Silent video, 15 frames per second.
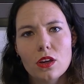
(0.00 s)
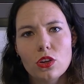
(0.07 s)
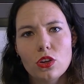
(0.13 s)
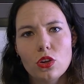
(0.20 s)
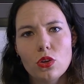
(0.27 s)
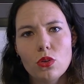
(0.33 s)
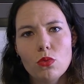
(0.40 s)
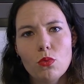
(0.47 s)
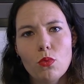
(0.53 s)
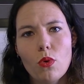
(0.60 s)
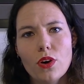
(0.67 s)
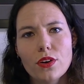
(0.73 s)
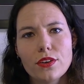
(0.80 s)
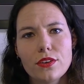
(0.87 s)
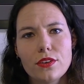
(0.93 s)
You
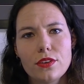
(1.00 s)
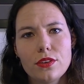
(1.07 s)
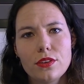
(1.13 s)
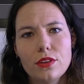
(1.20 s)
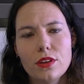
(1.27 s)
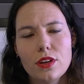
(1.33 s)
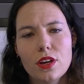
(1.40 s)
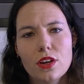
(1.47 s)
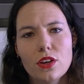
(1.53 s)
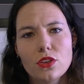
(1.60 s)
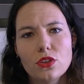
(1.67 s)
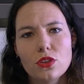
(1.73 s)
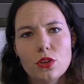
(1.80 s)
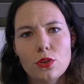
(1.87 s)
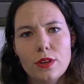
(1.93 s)
want
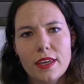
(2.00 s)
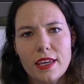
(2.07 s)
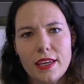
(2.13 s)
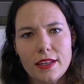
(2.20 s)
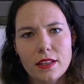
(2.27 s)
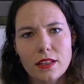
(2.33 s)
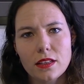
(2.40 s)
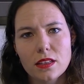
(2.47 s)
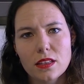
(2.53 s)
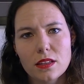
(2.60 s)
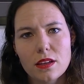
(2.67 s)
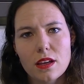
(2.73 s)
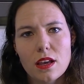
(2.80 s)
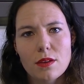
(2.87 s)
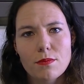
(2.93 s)
to kill
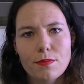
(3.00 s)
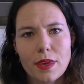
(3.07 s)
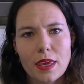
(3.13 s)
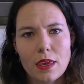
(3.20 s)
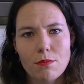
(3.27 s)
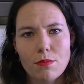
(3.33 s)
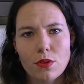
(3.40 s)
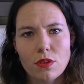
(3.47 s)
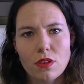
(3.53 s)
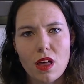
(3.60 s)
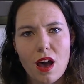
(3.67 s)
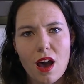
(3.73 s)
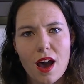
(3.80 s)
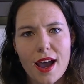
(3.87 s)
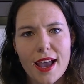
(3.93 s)
people
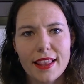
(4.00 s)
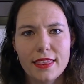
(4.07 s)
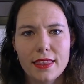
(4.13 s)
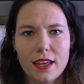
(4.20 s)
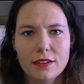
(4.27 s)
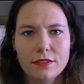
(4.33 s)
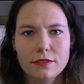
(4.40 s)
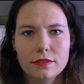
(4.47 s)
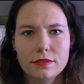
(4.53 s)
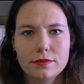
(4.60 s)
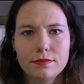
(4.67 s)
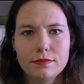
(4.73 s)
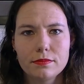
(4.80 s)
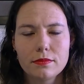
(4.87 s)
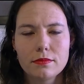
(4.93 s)
I love.
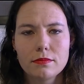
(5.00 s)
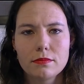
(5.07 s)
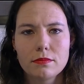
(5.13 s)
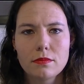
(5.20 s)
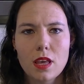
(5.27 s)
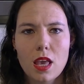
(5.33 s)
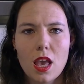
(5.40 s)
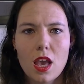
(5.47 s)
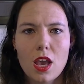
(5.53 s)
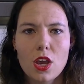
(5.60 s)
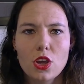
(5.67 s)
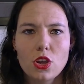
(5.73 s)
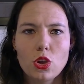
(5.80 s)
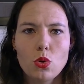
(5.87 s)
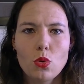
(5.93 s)

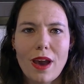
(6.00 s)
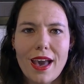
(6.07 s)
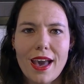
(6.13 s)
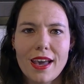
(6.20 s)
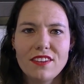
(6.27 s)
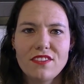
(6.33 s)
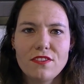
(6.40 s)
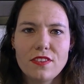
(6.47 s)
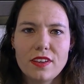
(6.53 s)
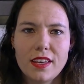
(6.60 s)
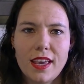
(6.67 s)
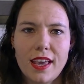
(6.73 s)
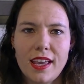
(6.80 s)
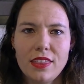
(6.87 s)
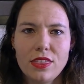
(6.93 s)
You
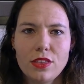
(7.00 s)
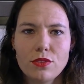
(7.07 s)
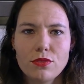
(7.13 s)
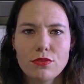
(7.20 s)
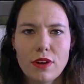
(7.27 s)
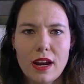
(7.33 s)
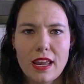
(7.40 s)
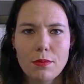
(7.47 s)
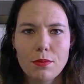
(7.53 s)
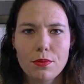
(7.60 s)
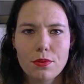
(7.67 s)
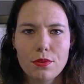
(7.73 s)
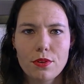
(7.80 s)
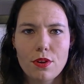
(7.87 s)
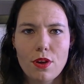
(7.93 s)
advocate the rape
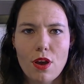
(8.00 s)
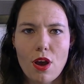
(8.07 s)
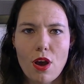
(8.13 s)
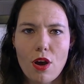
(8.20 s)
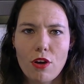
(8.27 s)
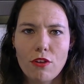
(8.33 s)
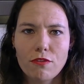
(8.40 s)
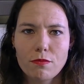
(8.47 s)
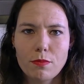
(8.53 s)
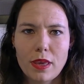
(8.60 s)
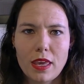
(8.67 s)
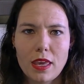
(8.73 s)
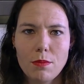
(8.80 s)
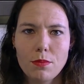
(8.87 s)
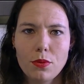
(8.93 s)
of
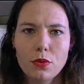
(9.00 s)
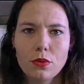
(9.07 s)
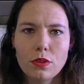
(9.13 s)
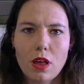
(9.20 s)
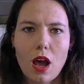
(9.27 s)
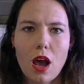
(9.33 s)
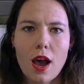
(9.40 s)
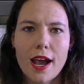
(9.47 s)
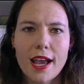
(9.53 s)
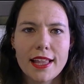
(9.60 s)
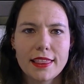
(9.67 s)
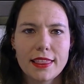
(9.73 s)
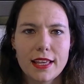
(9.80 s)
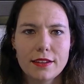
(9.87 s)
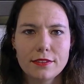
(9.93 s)
people I
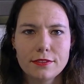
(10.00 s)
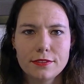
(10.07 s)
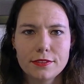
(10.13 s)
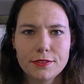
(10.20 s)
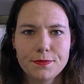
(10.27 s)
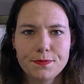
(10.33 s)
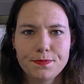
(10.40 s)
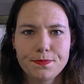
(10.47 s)
love.